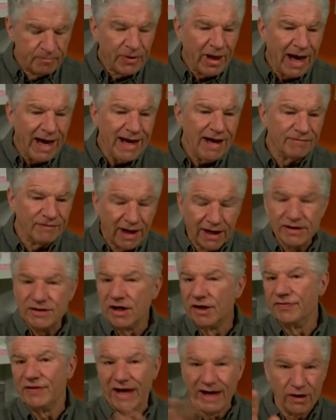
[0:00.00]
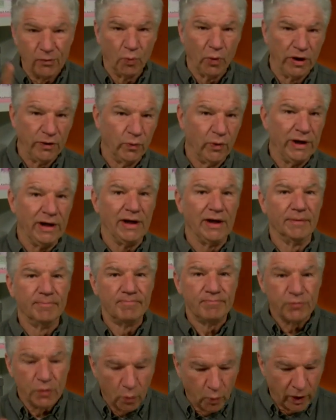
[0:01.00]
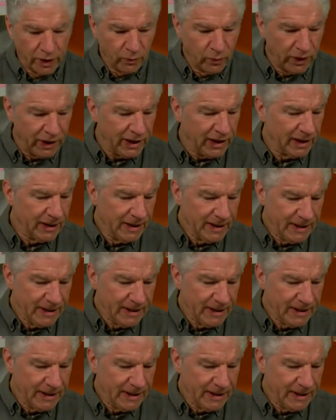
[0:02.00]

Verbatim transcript: I have not done that in one week. One week.